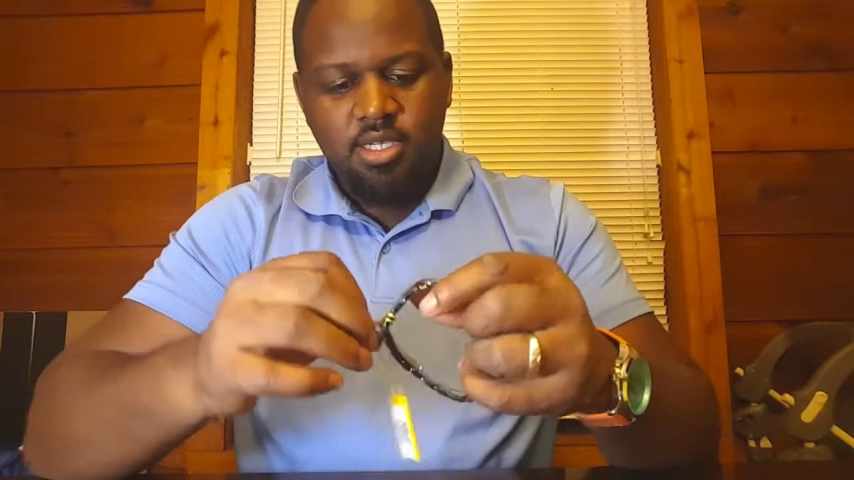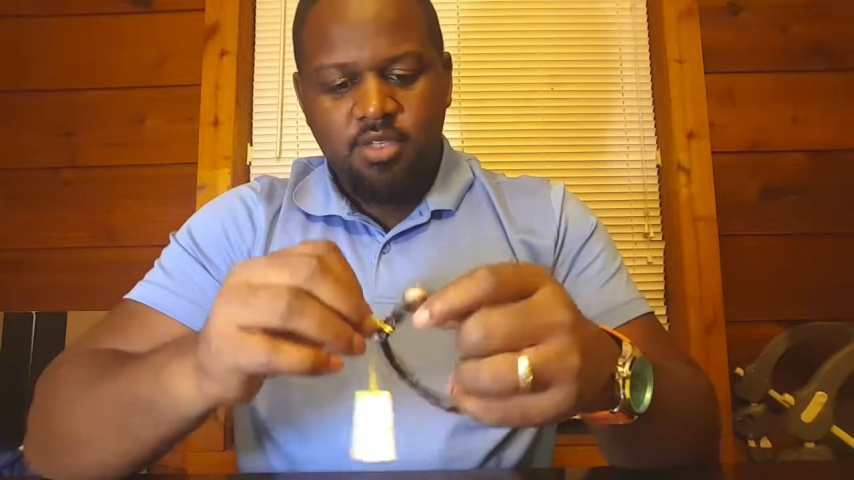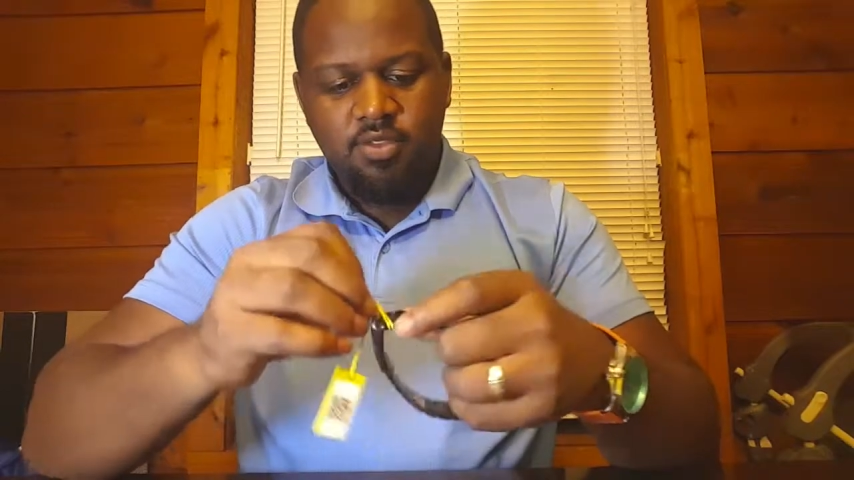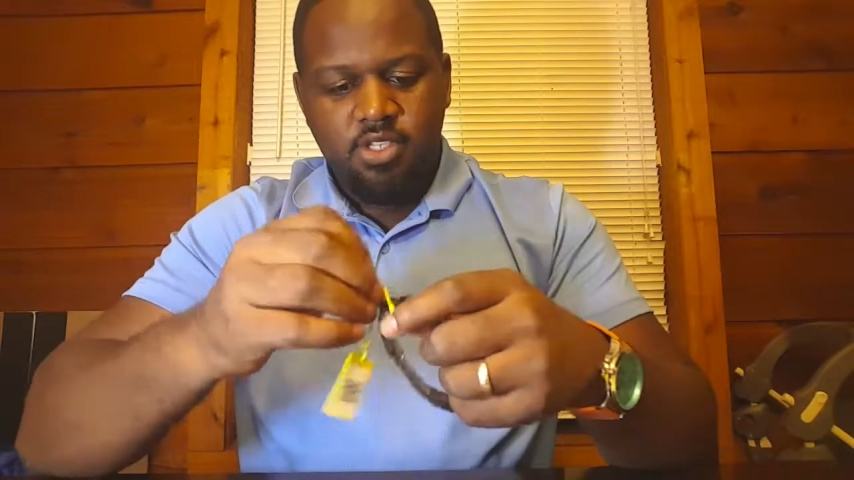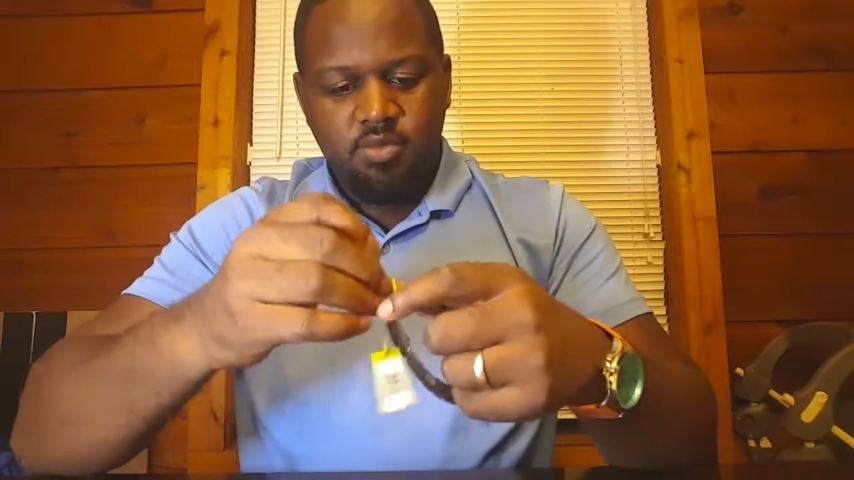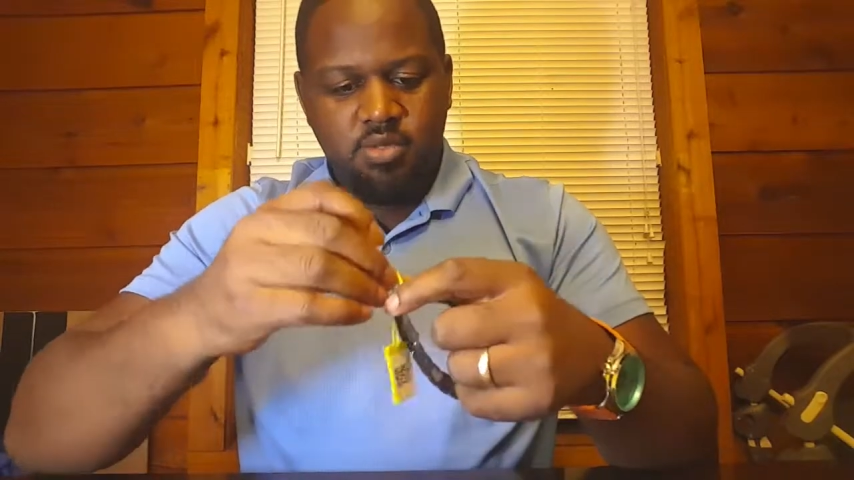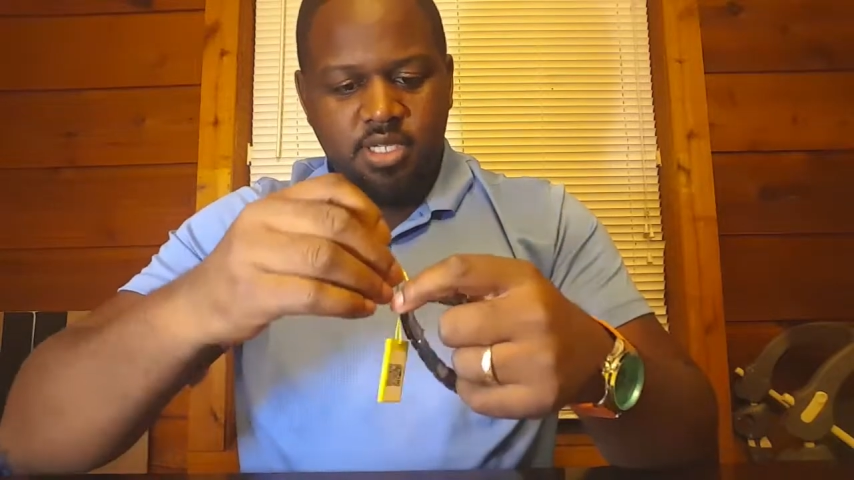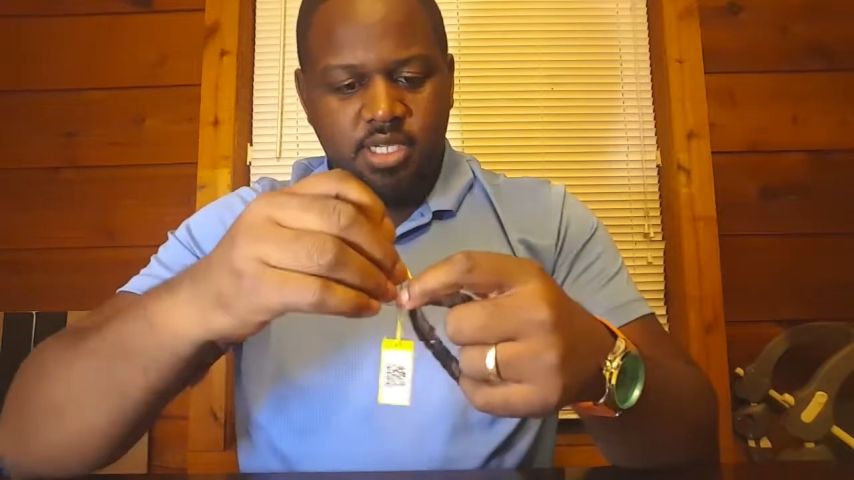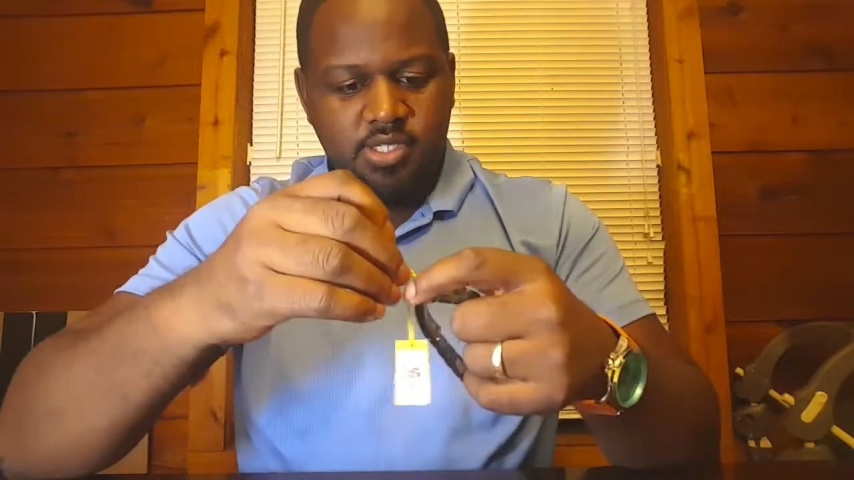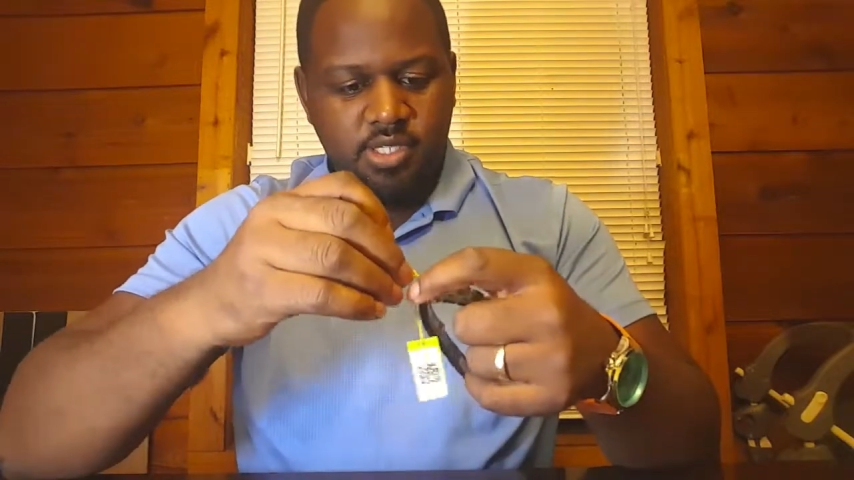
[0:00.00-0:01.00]
of this
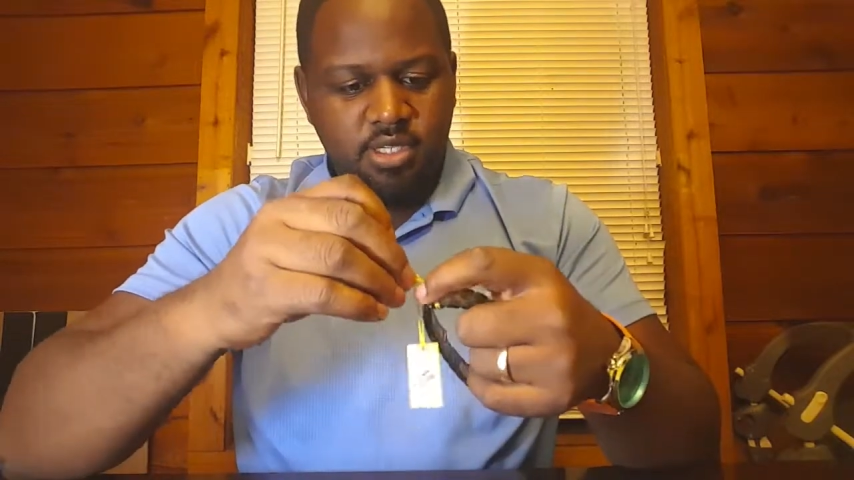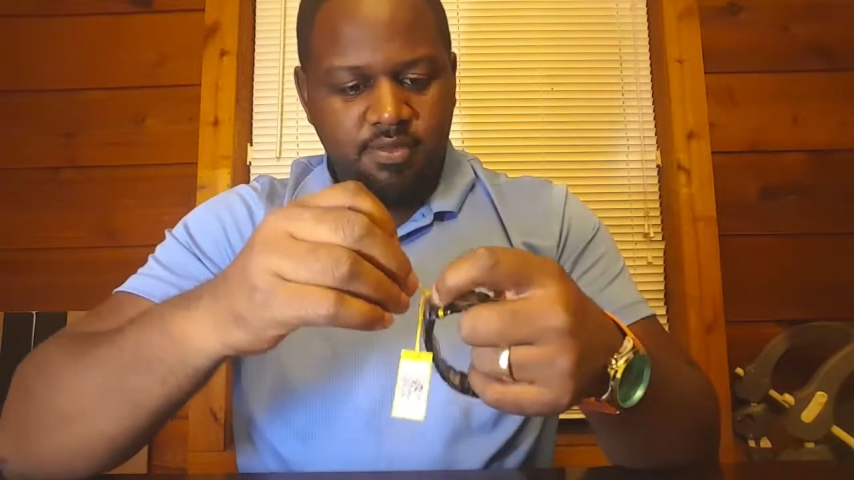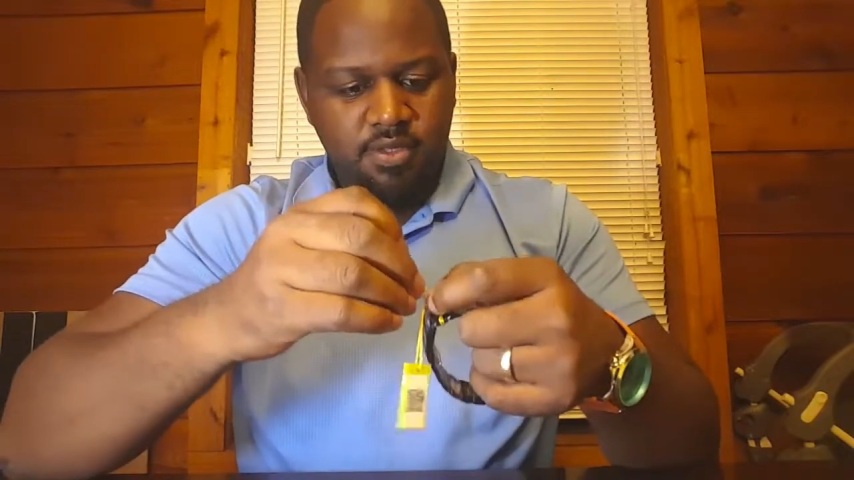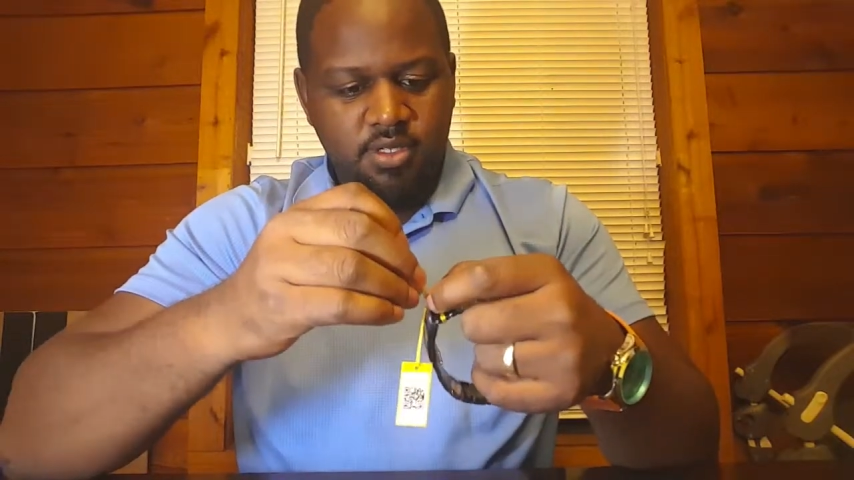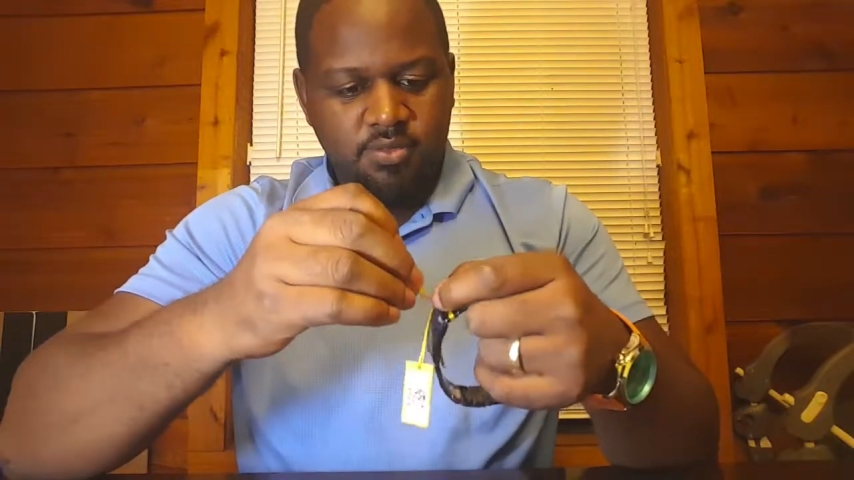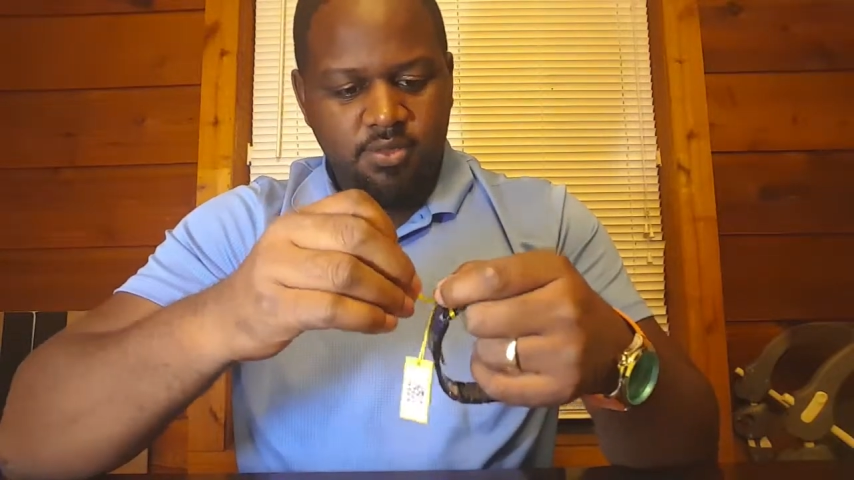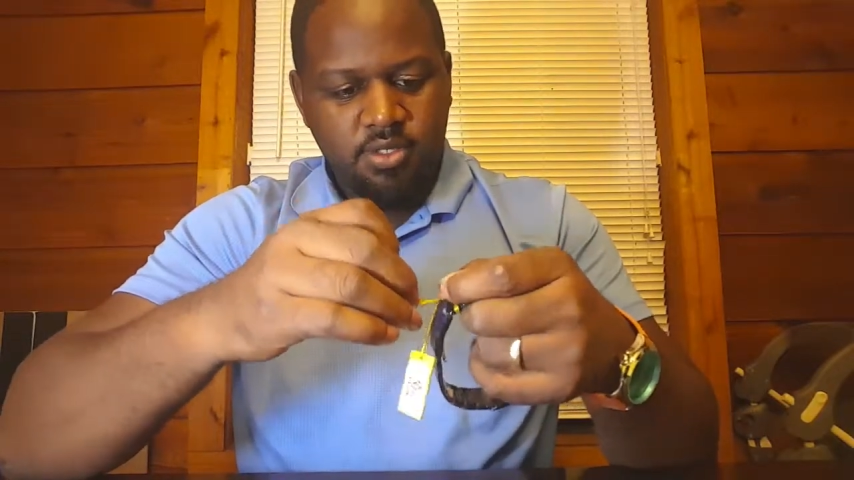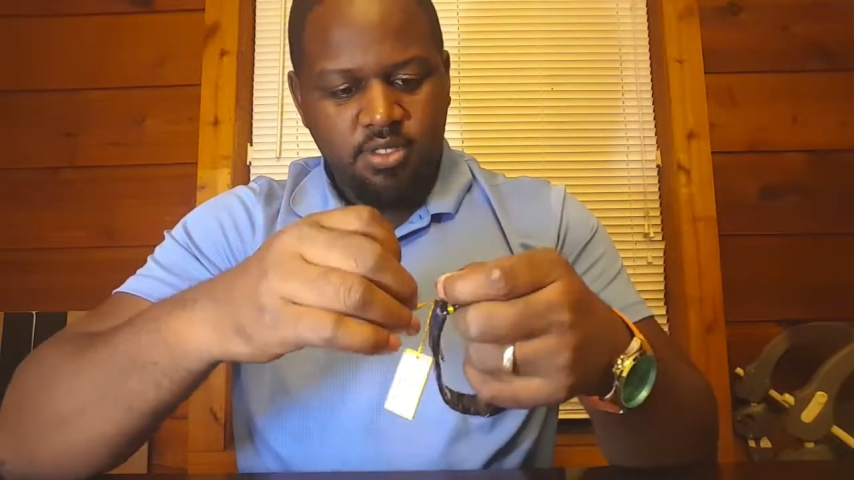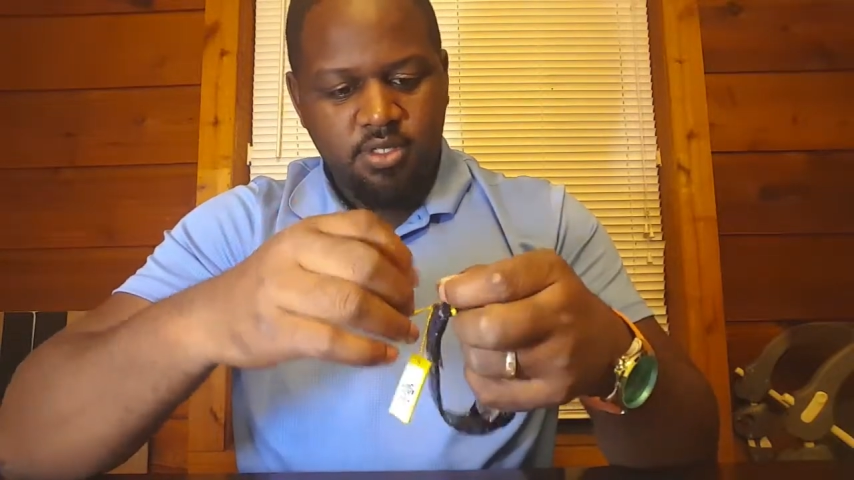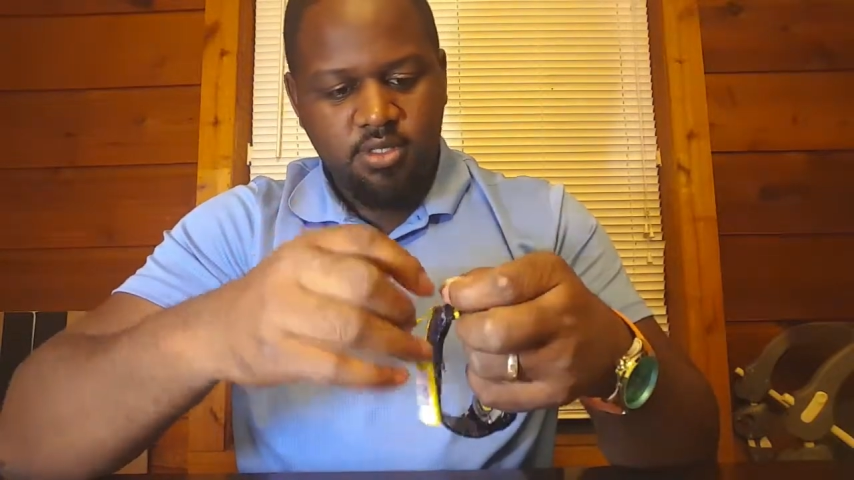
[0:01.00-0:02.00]
plastic off of here for
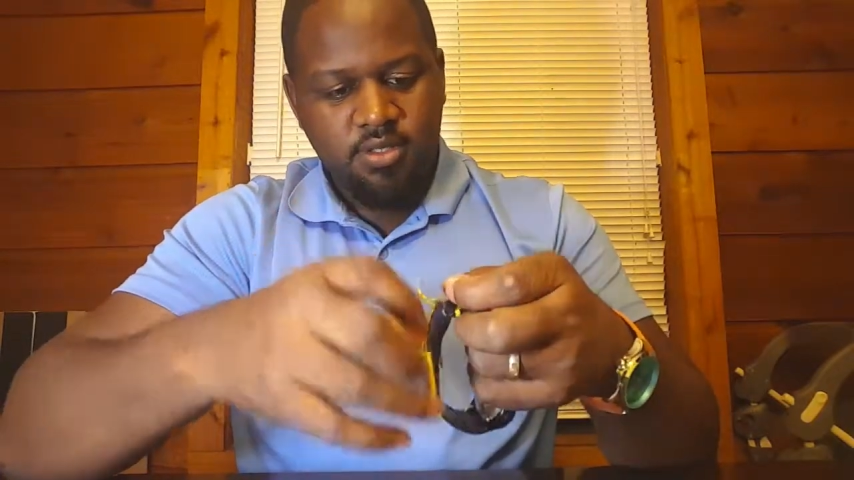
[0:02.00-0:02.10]
you.